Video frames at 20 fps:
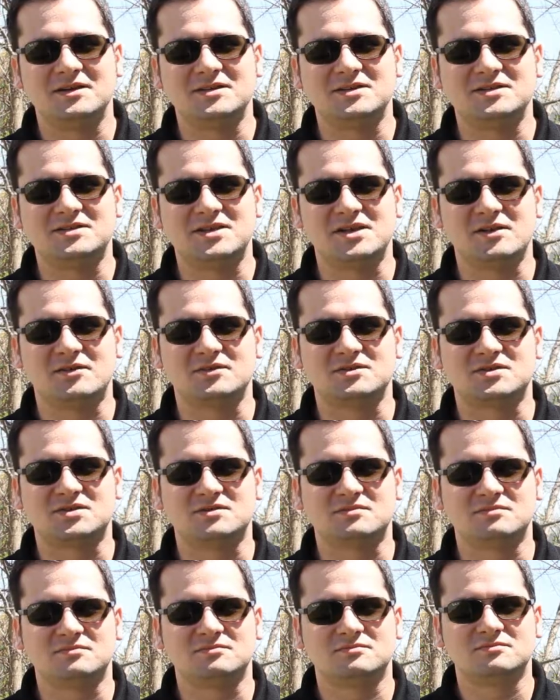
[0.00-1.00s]
She goes,
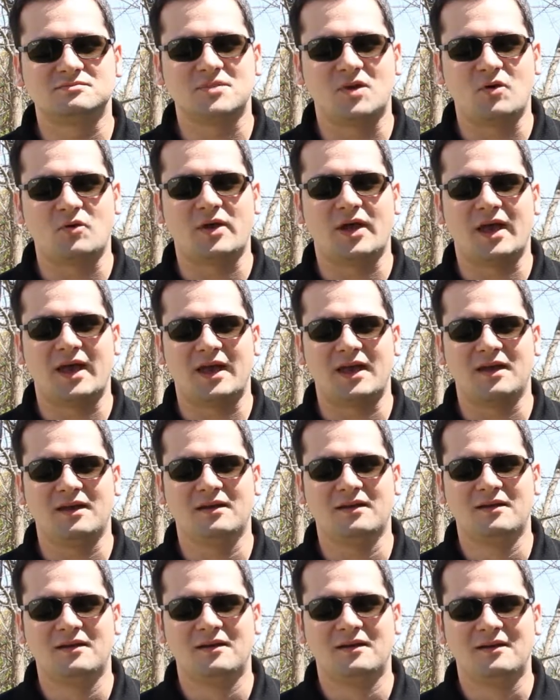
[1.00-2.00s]
okay.
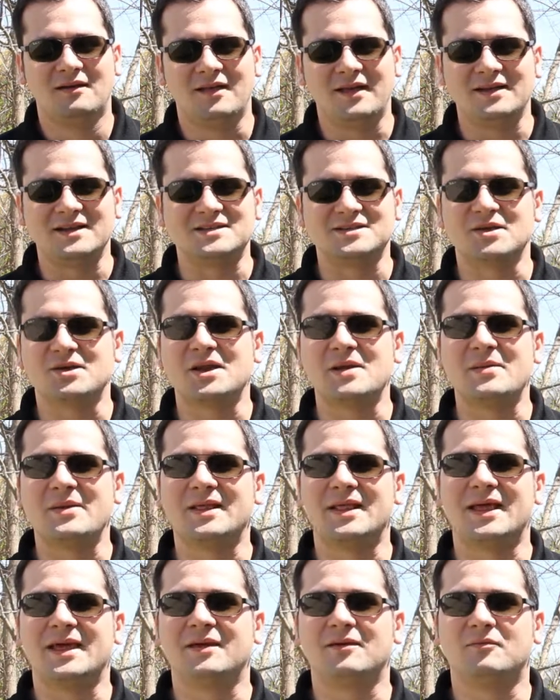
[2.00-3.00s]
Like, just looking at me
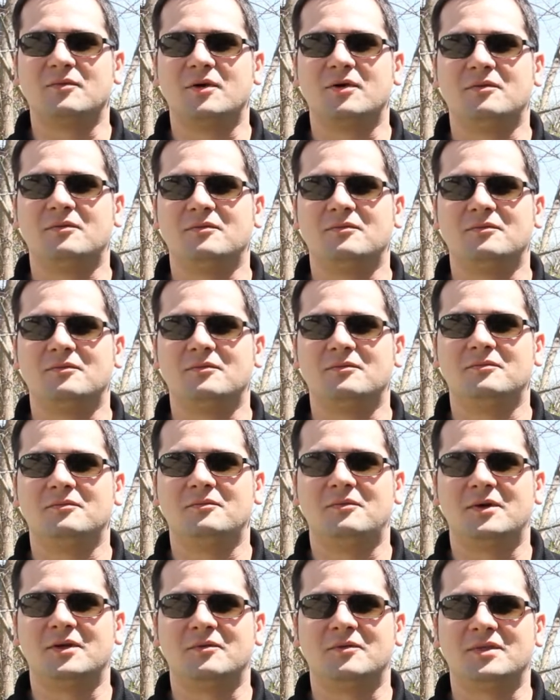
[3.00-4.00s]
like, well,
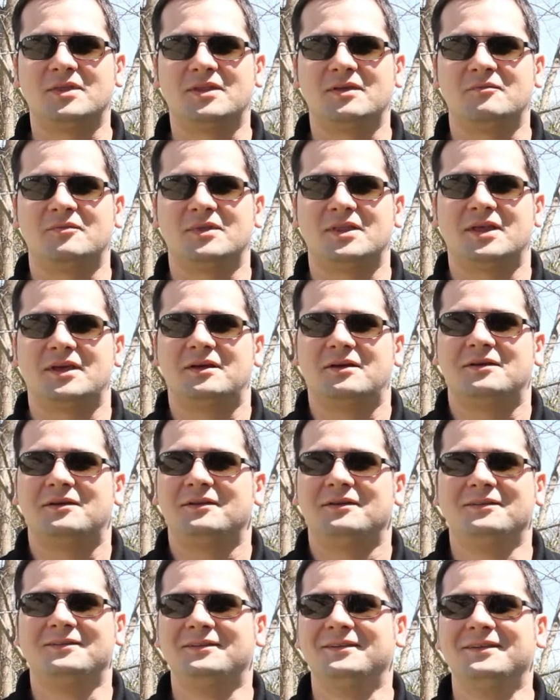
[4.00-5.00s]
what
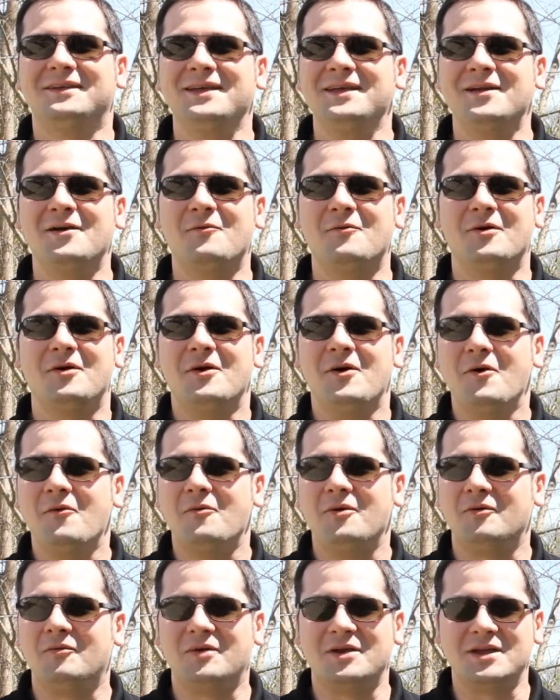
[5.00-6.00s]

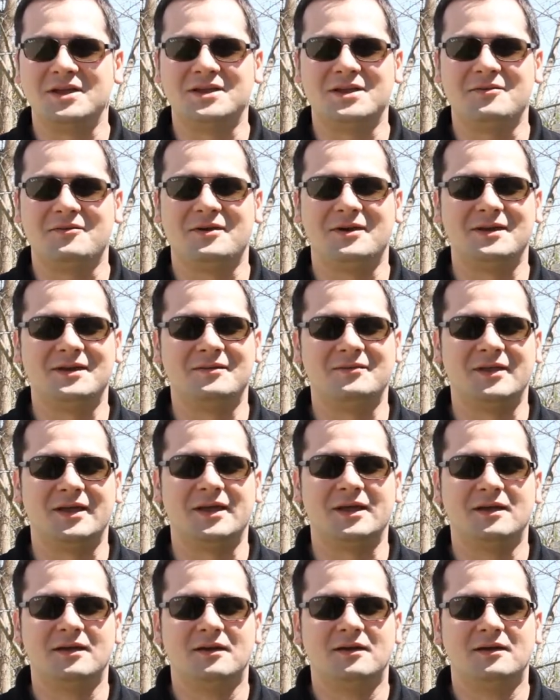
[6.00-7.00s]
are you doing? I'm
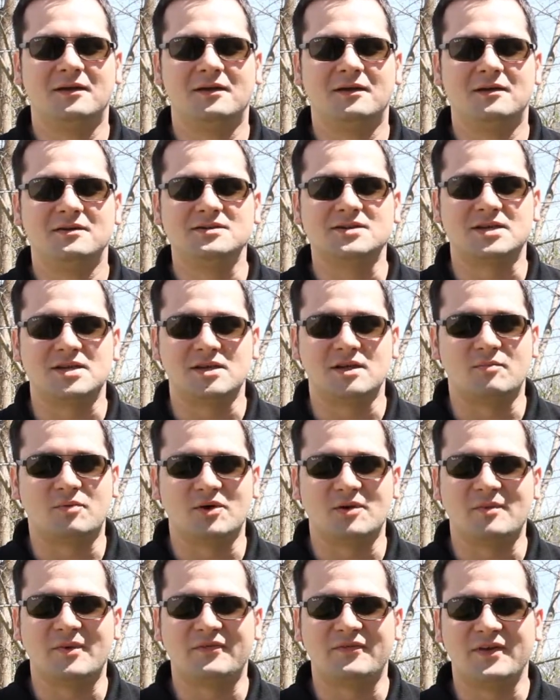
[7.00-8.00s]
like, she's like, you going to put
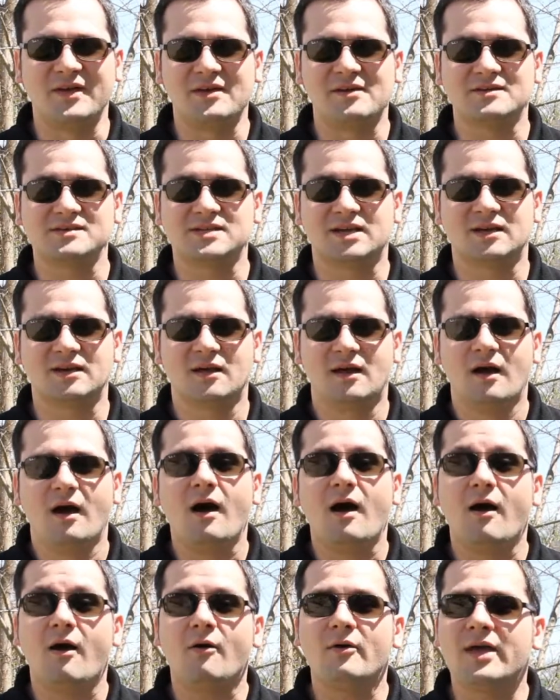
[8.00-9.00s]
it on my finger? I was like,
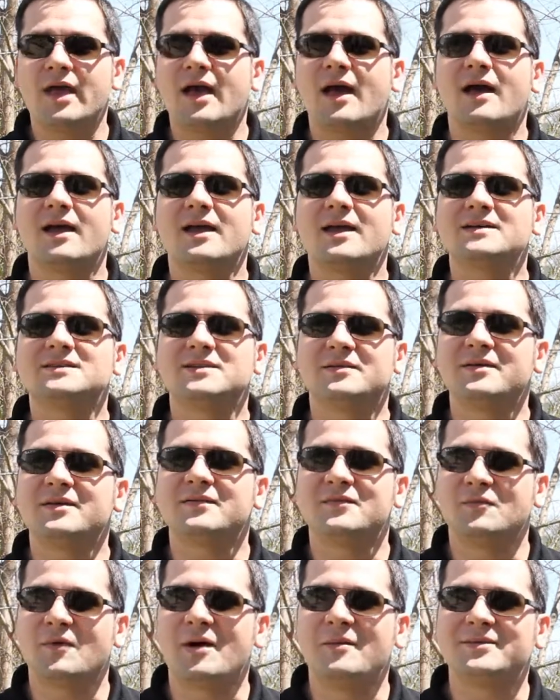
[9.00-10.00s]
oh, yeah, I guess,
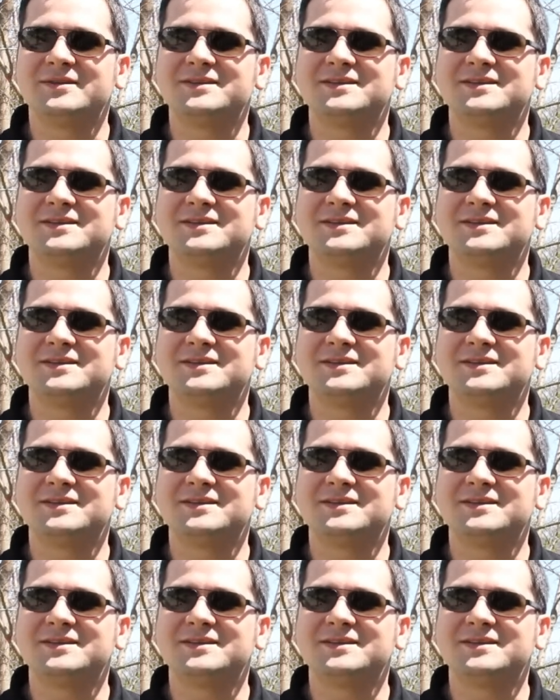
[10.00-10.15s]
if you want me